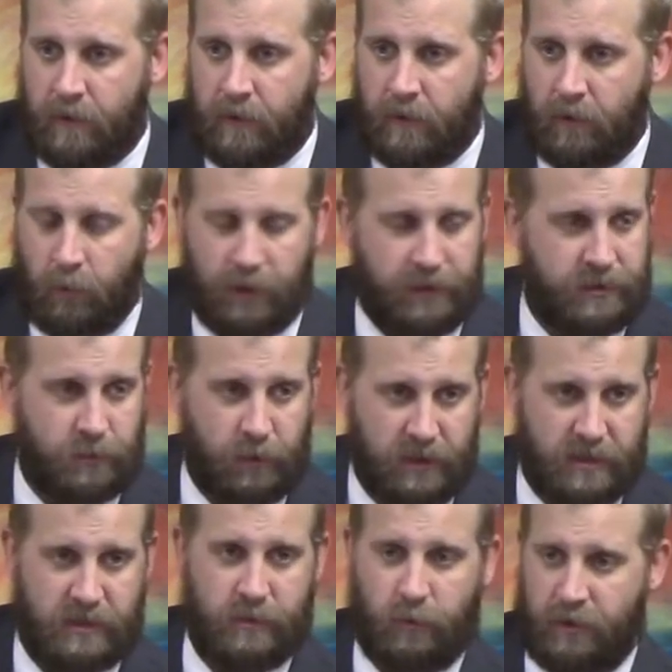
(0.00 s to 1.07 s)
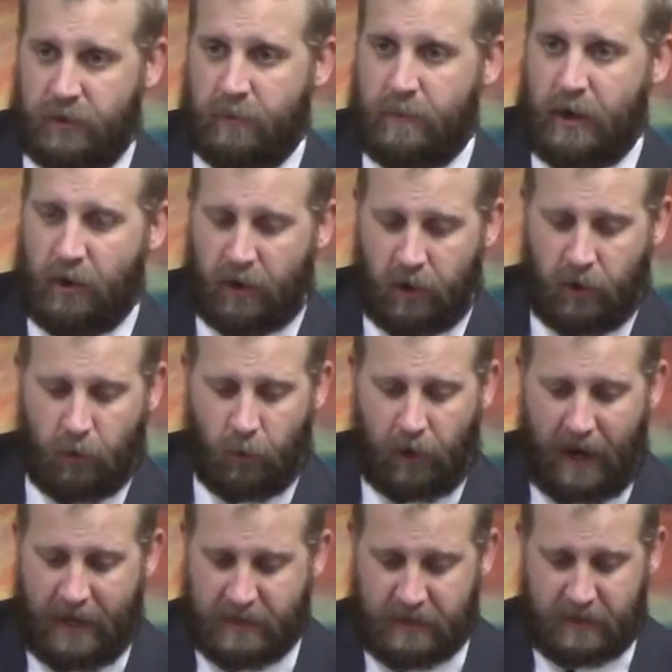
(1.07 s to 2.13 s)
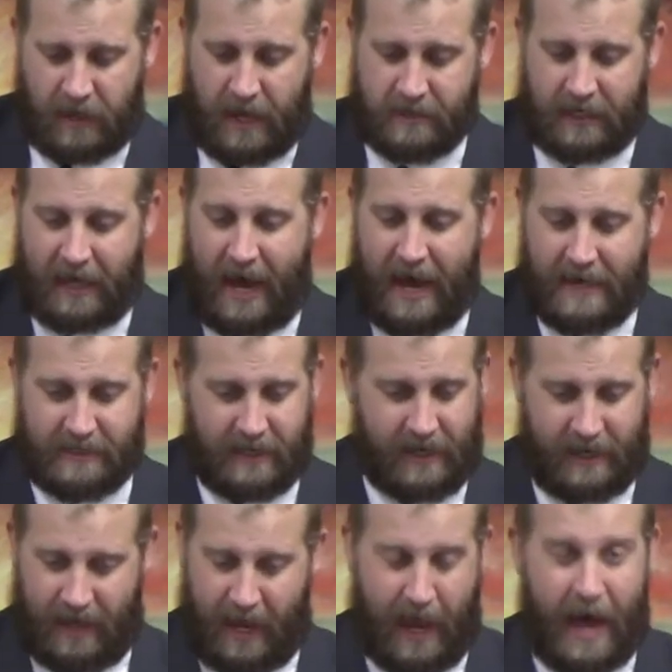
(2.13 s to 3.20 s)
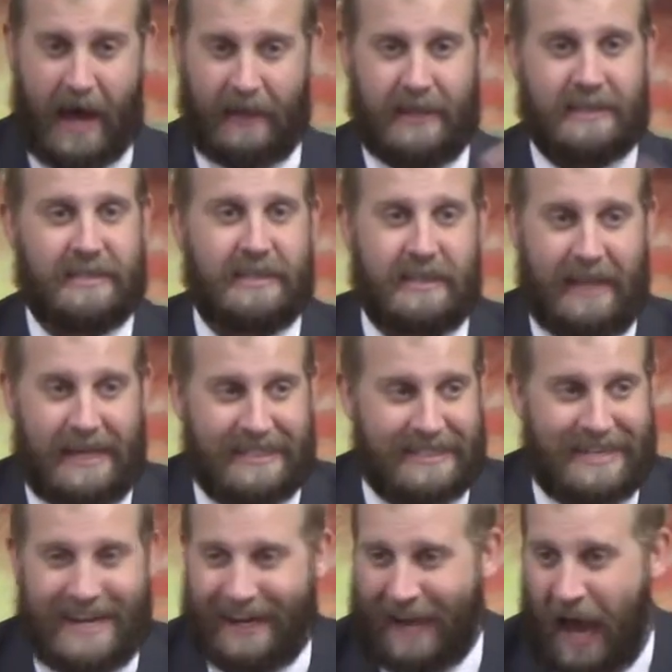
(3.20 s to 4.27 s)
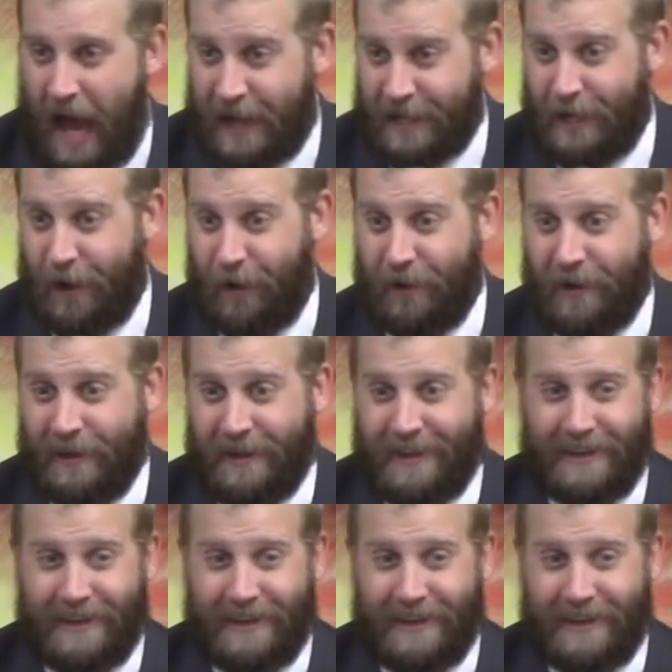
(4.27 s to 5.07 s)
with, with, with a miracle, whereas Hezekiah is like, yeah, let's see, let's see it, God, you know,